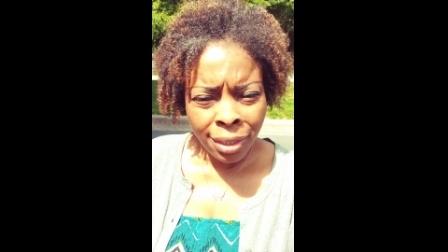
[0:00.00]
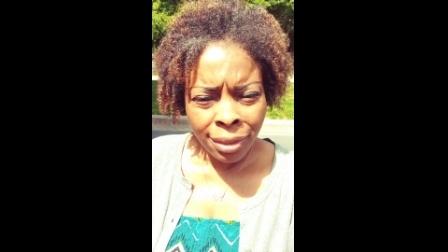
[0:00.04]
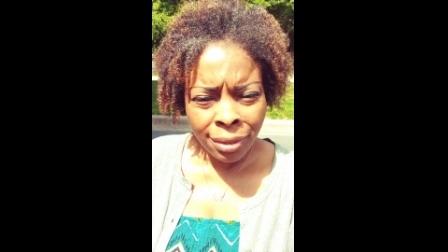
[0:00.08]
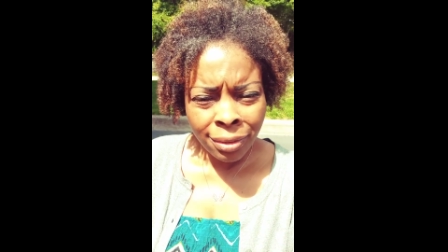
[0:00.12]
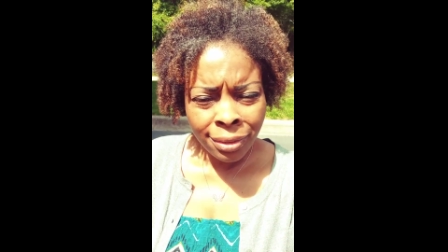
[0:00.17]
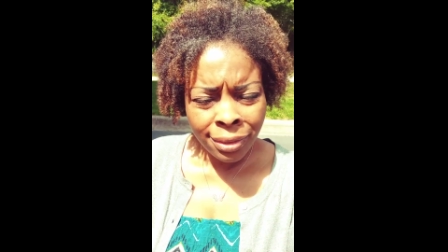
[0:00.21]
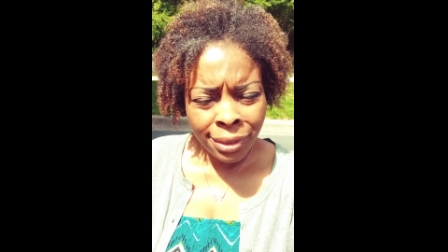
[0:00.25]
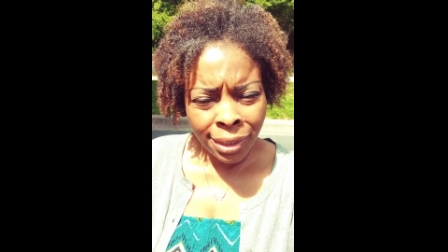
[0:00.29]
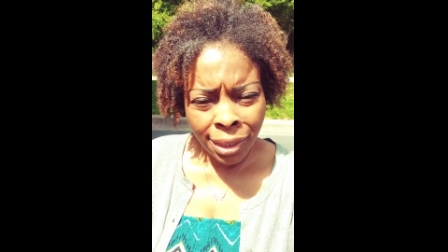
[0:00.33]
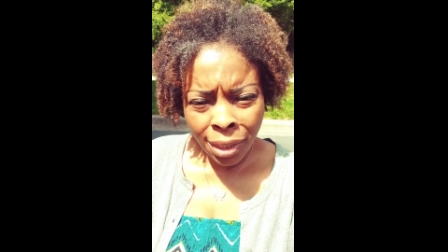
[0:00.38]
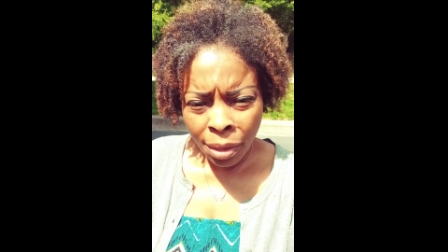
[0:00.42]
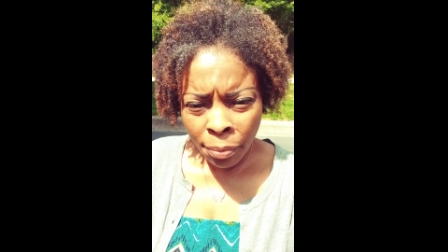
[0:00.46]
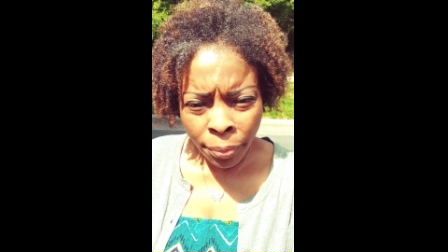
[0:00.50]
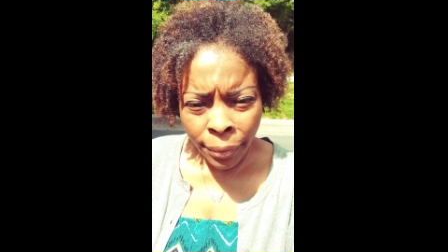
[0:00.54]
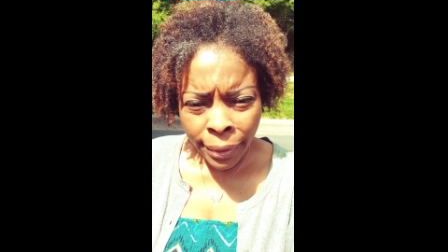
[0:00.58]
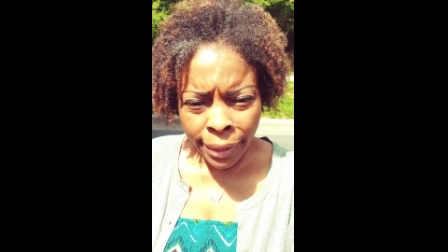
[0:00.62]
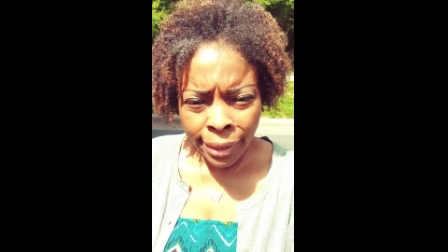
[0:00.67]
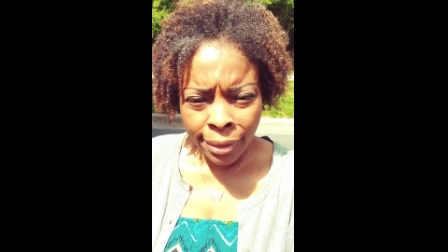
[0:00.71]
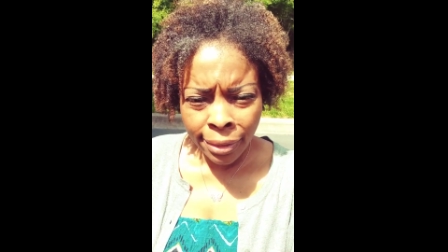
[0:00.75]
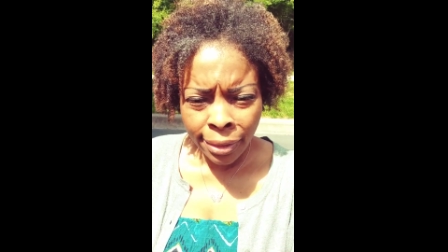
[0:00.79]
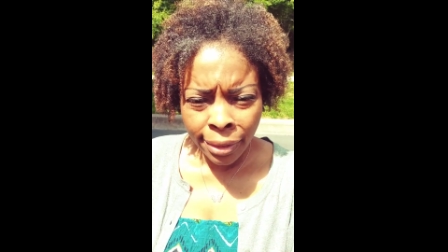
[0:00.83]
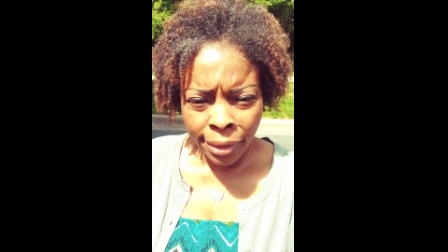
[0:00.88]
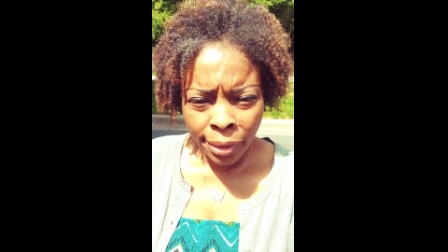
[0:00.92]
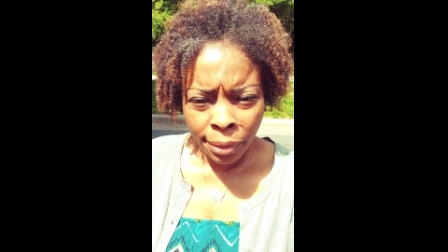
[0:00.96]

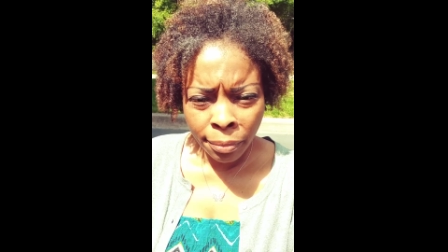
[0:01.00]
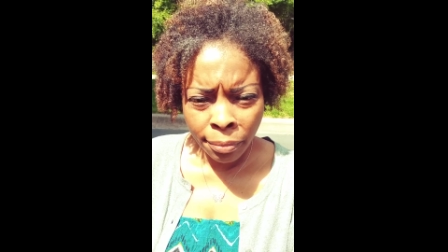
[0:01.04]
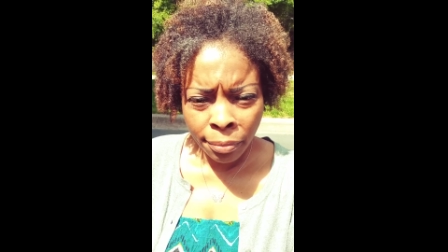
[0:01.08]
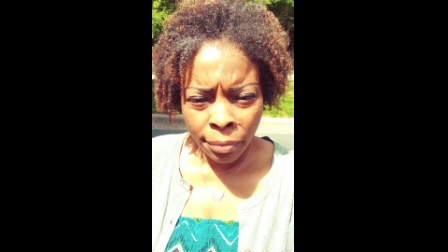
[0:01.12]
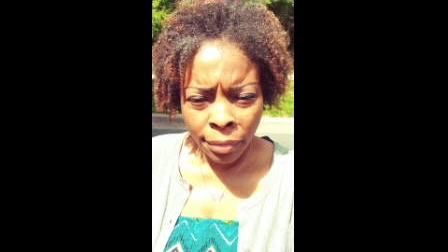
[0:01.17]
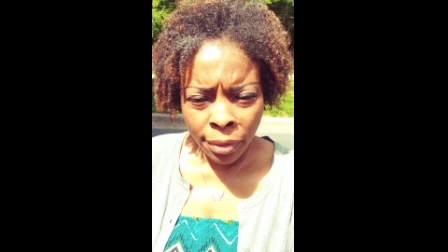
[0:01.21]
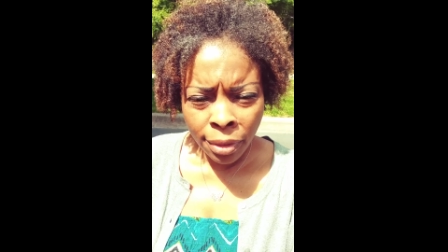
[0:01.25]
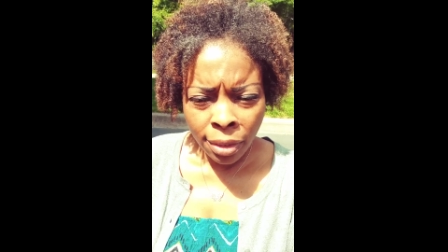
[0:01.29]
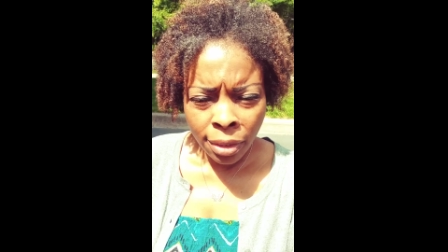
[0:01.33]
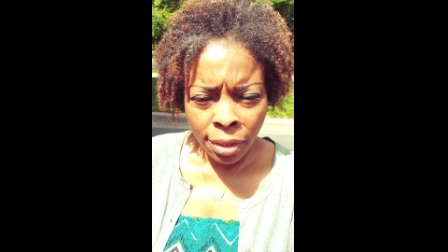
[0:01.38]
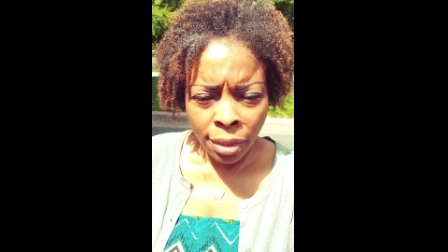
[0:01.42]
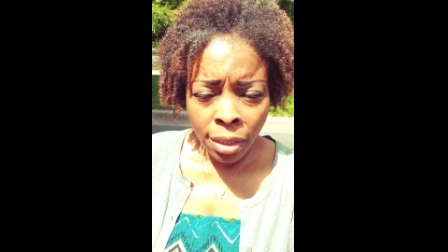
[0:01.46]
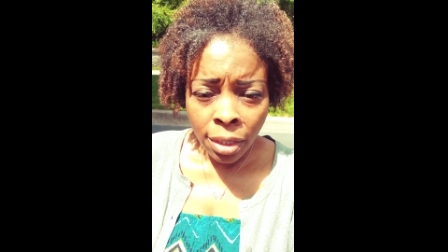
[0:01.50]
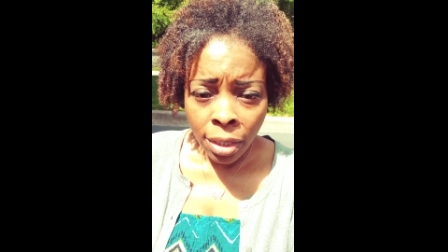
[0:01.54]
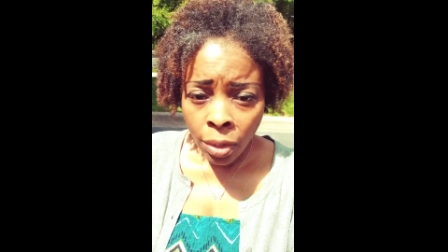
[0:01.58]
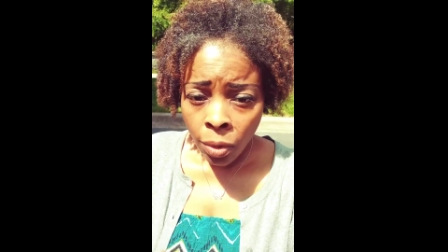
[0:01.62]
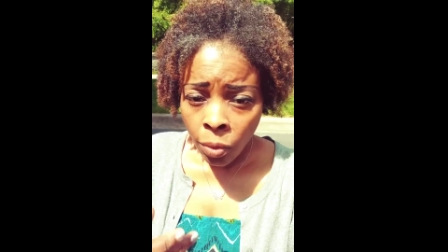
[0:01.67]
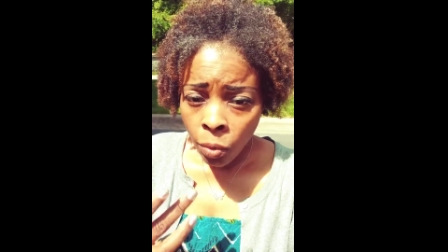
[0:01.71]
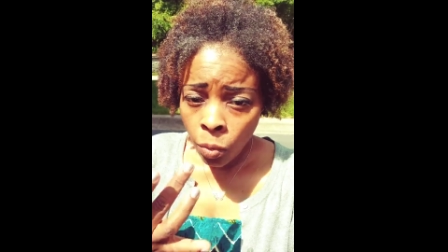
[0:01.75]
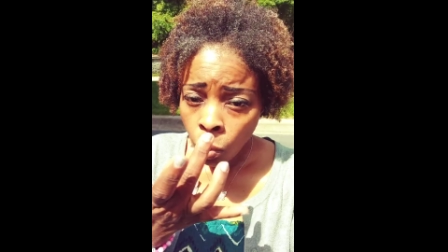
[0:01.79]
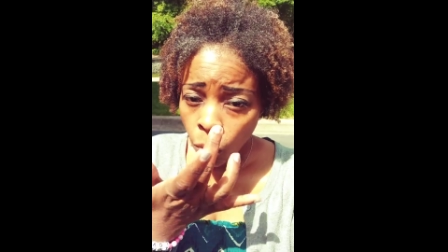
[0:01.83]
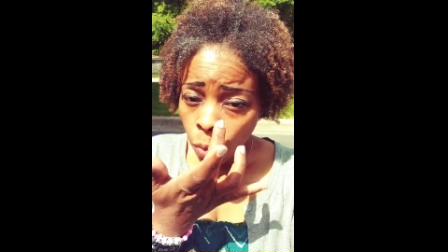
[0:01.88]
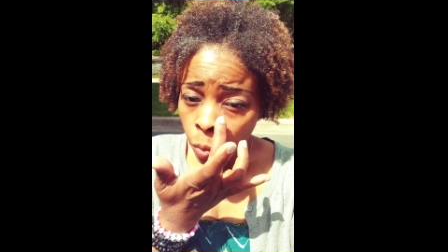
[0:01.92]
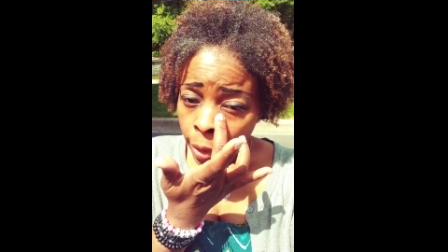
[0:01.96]
celebrate them.
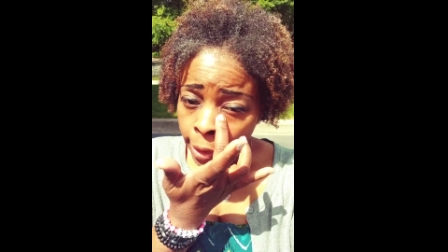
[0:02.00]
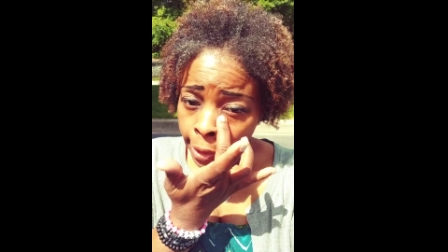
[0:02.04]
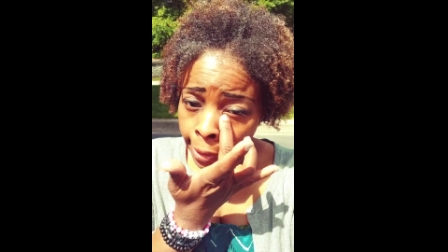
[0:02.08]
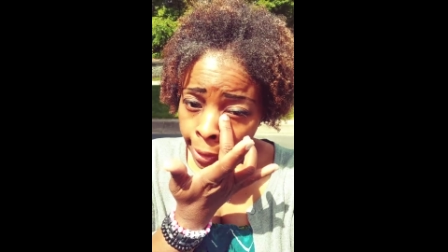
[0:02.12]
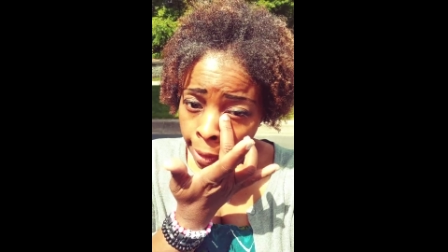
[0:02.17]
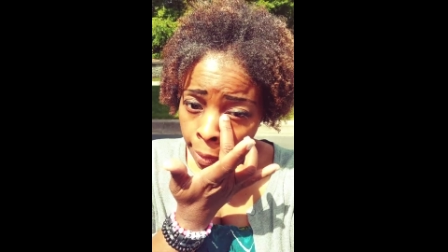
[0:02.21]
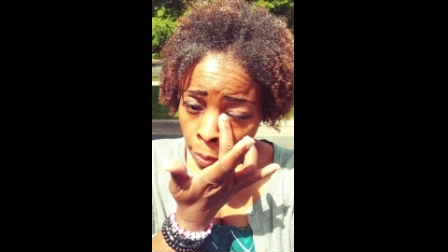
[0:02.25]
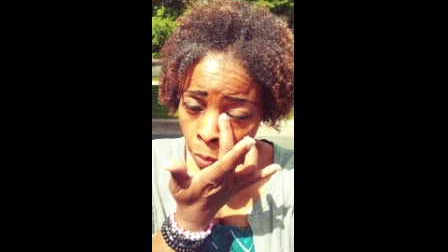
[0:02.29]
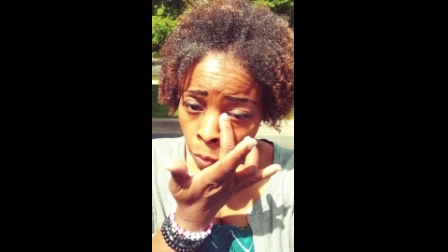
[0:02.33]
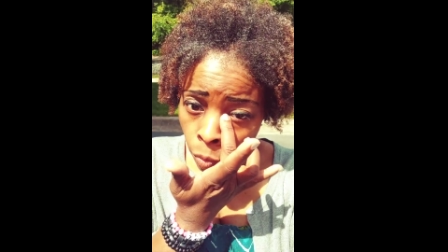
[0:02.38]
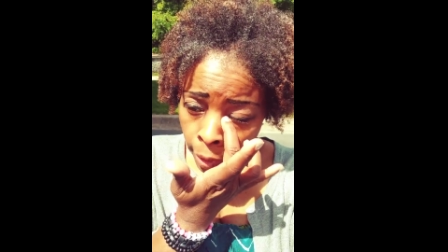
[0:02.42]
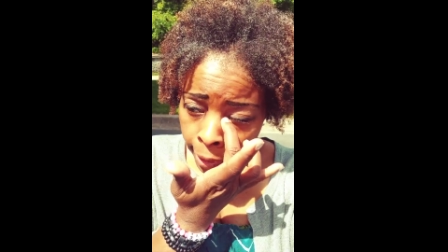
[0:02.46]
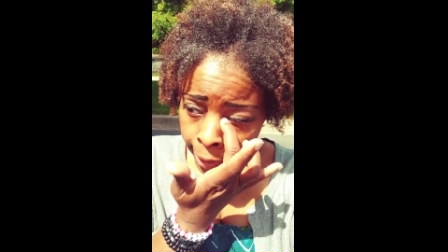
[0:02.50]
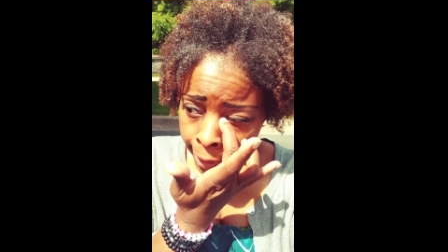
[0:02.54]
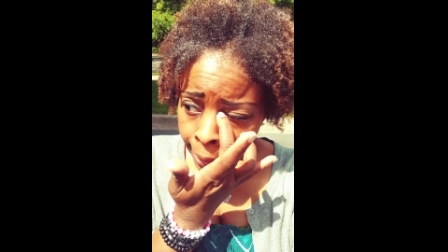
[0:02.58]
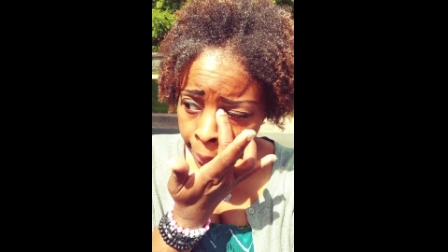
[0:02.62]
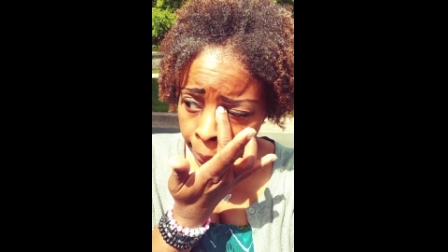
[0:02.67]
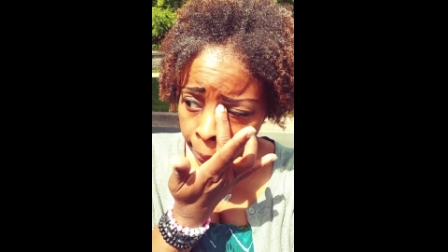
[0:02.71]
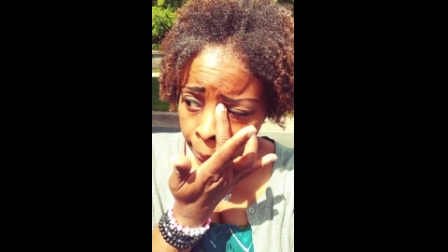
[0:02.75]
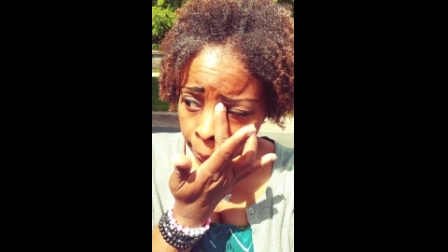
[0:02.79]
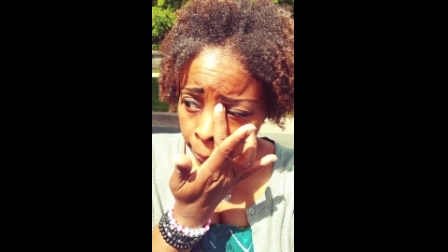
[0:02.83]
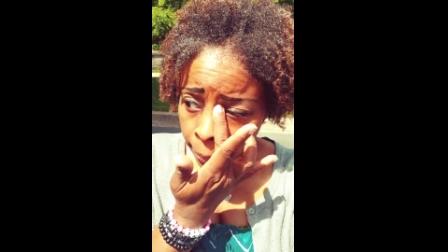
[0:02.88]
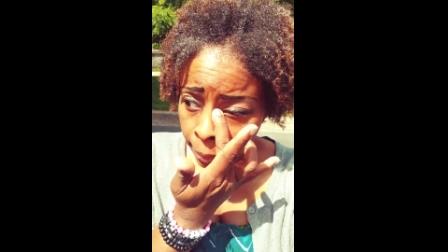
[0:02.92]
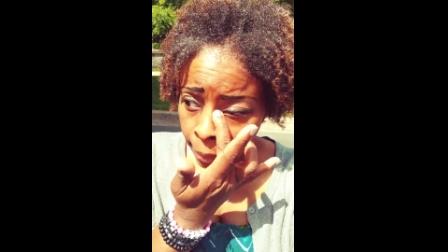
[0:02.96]
Wish them
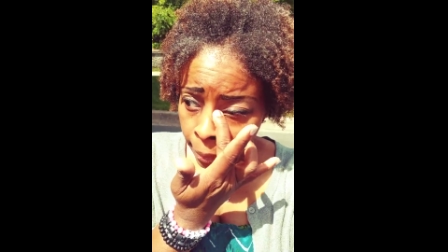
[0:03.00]
well.